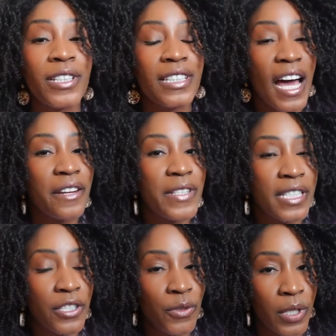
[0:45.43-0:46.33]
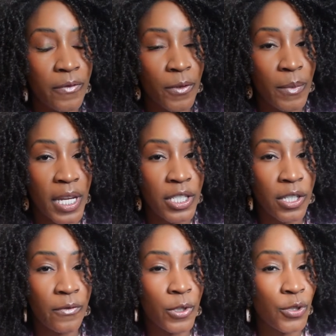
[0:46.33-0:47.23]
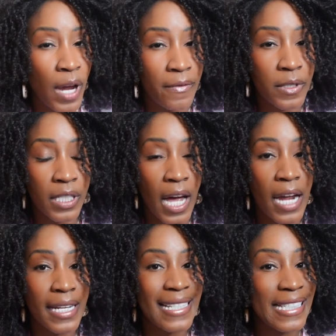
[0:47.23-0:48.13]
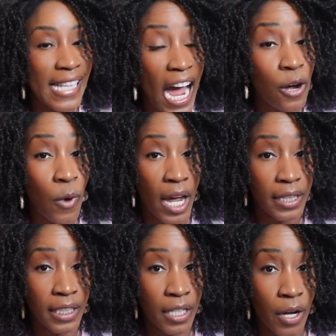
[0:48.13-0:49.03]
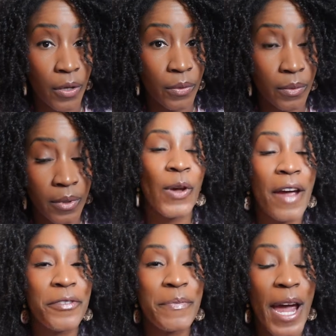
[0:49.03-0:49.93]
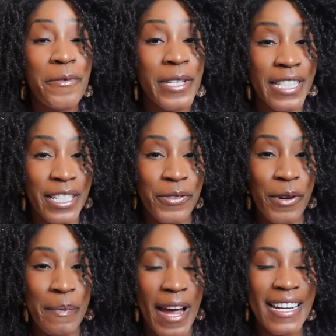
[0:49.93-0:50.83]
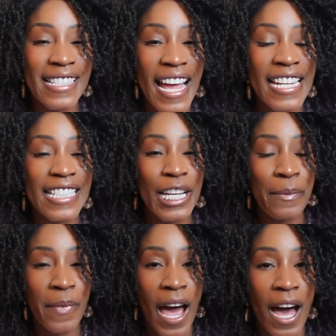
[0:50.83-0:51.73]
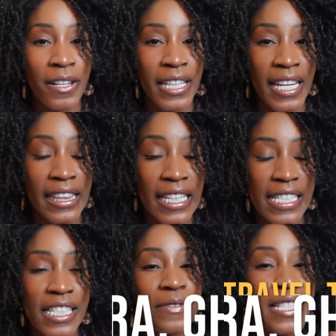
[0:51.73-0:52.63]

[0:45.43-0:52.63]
a lot of essential information for travel to Ghana is not widely known. So after my recent trip, I decided to compile a list of